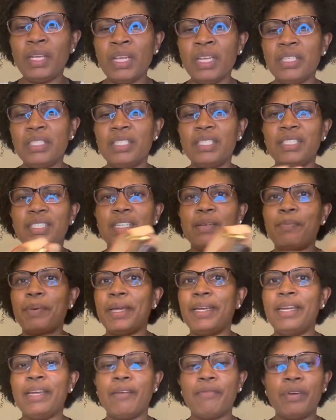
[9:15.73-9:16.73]
to zip. I
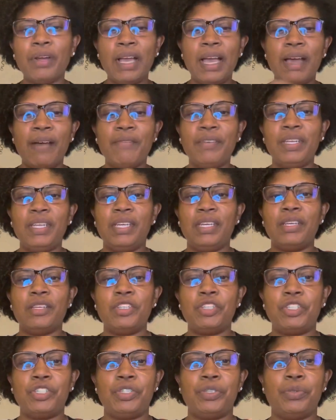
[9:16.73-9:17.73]
never have any
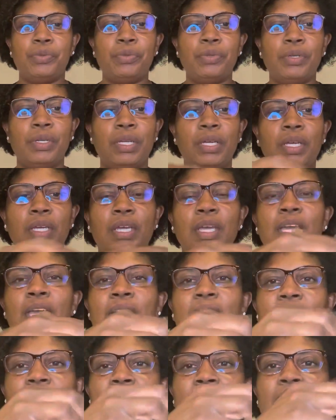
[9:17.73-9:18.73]
issue.
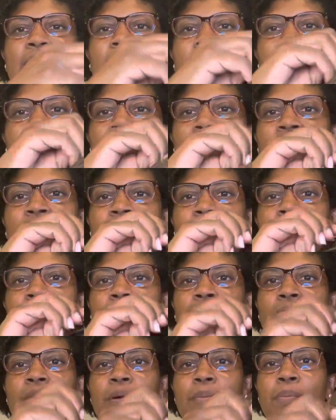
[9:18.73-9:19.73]
And even the
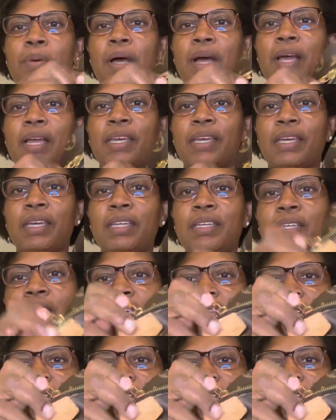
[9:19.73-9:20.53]
front pocket